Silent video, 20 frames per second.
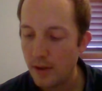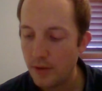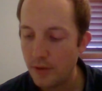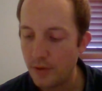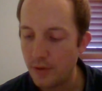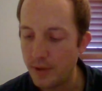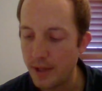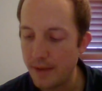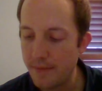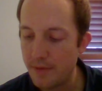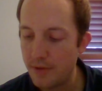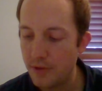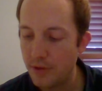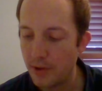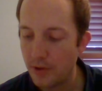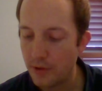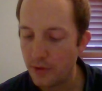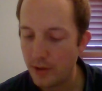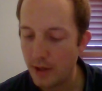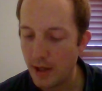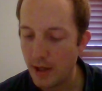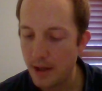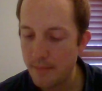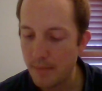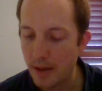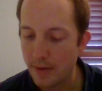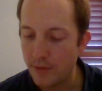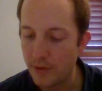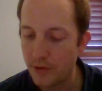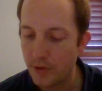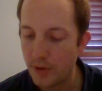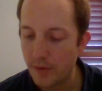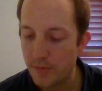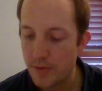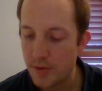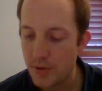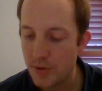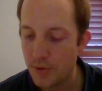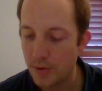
So David sent some of his servants